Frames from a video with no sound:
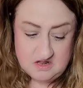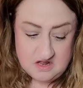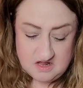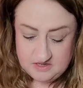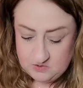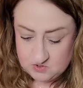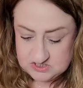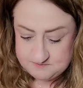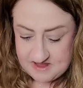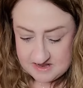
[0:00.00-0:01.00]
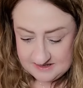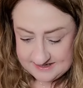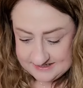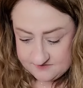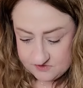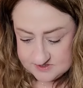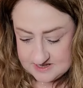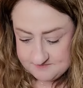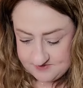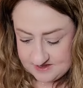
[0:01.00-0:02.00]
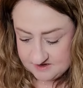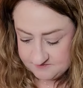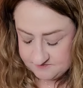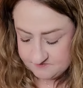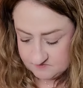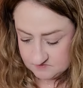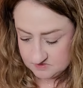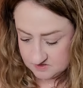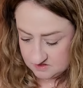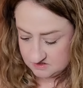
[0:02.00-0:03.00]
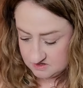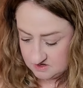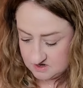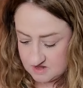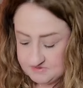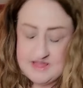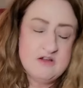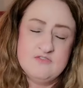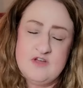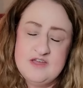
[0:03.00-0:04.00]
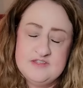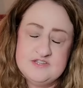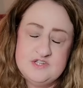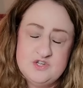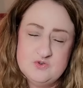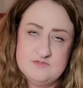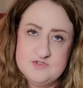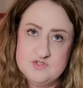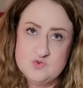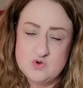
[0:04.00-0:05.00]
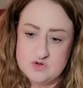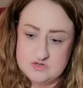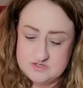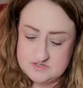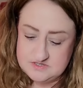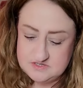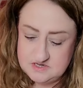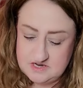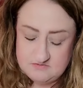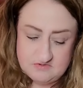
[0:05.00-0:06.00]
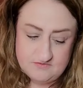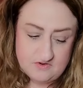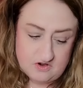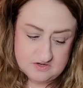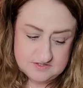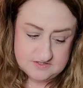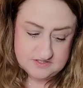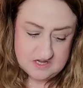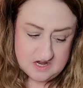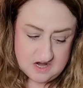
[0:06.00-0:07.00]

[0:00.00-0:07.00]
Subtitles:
You were spotlighted for something. I'm clarifying the Two of Swords in reverse.